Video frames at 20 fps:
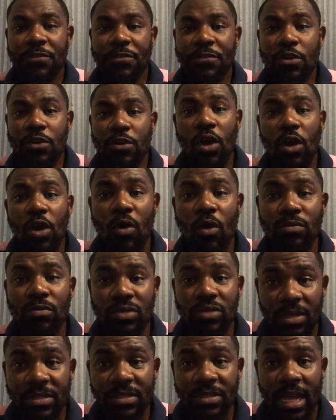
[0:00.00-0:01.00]
If you go
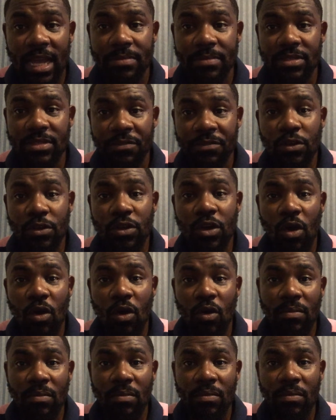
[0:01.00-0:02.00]
home sometimes, if
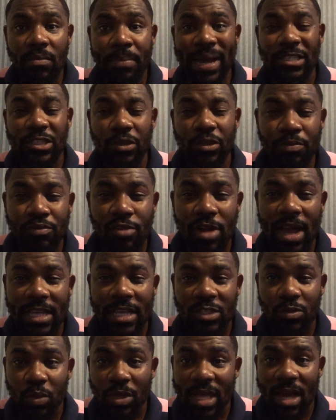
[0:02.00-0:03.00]
you go home by
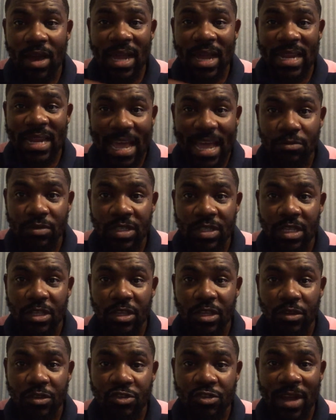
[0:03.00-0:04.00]
surprise without
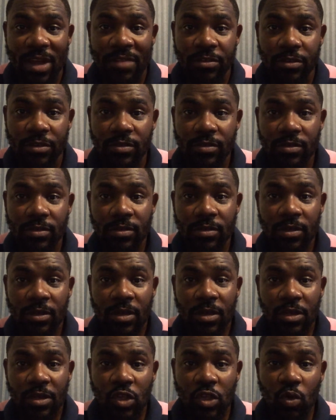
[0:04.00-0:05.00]
announcing your travel,
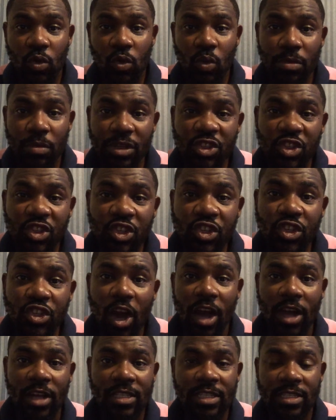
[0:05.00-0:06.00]
you will be
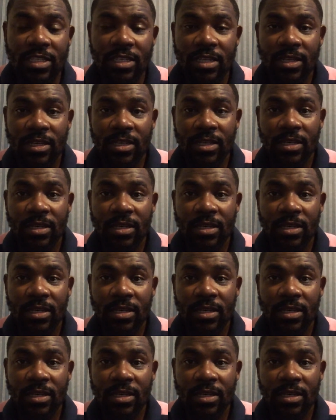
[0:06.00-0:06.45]
shocked.